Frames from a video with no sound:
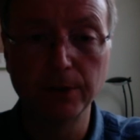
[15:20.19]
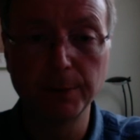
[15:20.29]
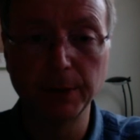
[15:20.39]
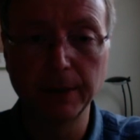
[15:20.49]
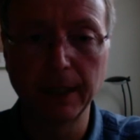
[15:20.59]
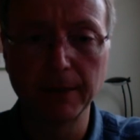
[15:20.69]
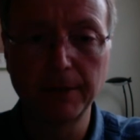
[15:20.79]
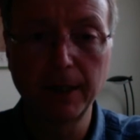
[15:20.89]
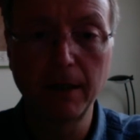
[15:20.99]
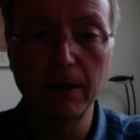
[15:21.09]
put kind
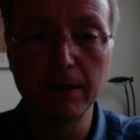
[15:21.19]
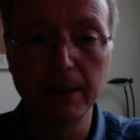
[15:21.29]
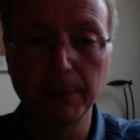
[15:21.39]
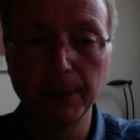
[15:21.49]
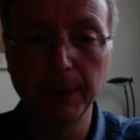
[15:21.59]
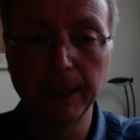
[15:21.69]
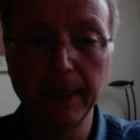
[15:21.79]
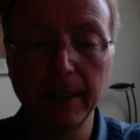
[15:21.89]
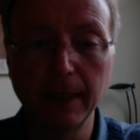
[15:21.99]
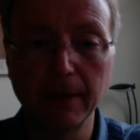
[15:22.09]
of cards up at the
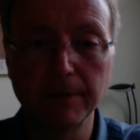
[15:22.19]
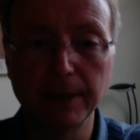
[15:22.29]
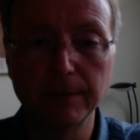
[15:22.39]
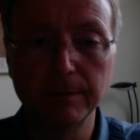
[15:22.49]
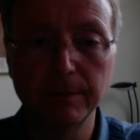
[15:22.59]
beginning of a